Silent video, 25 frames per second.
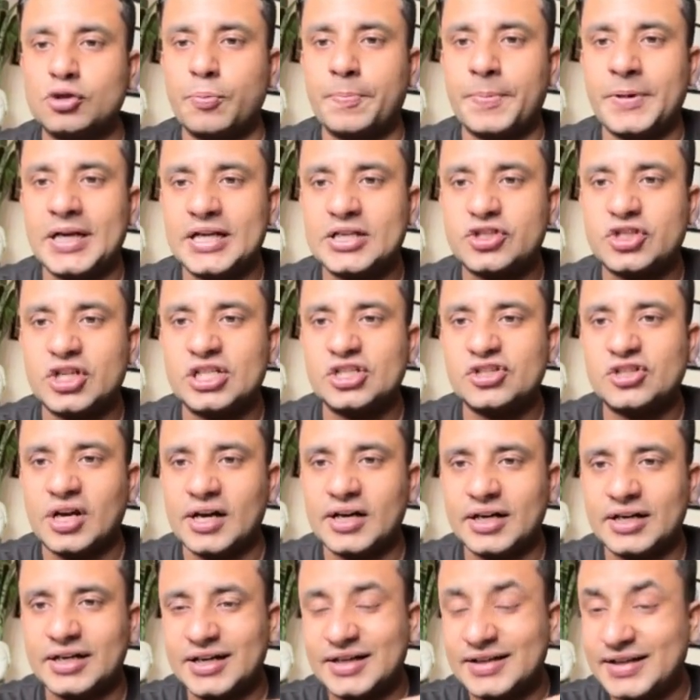open exchange
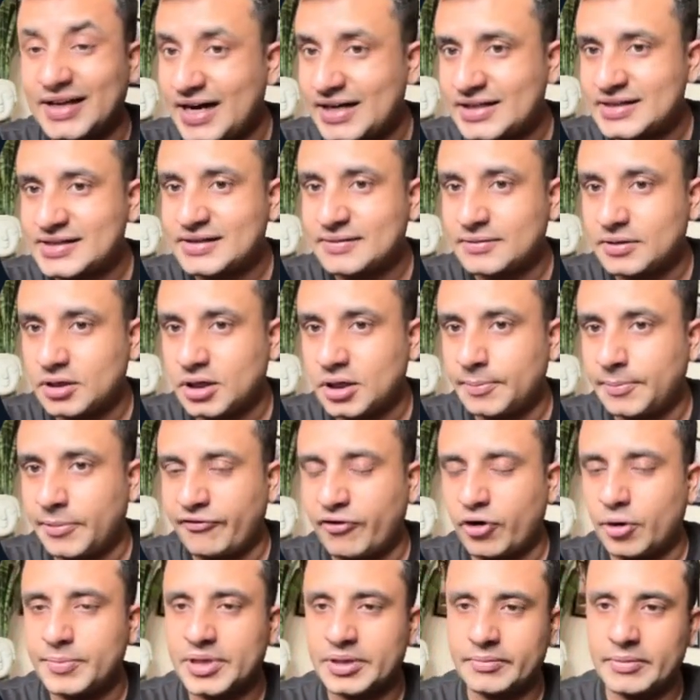targeted, that is
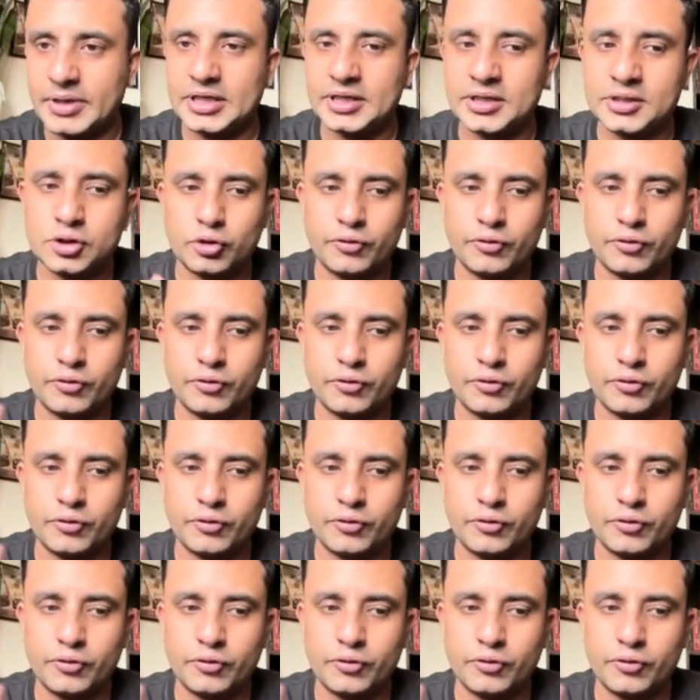performing better.